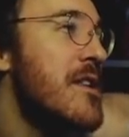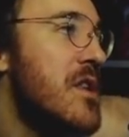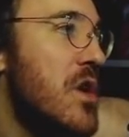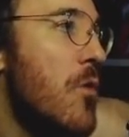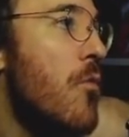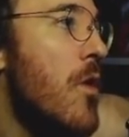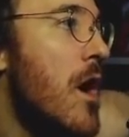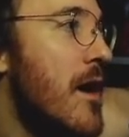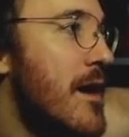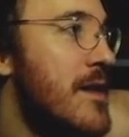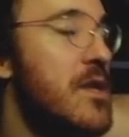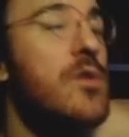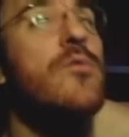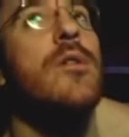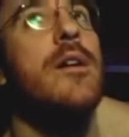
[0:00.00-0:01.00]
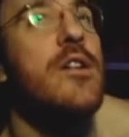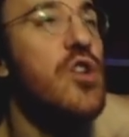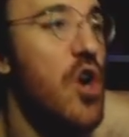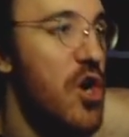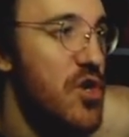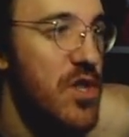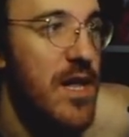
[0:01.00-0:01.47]
into
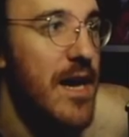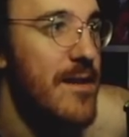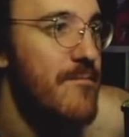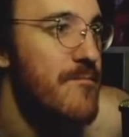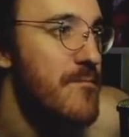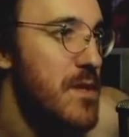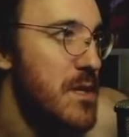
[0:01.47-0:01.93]
charge glide.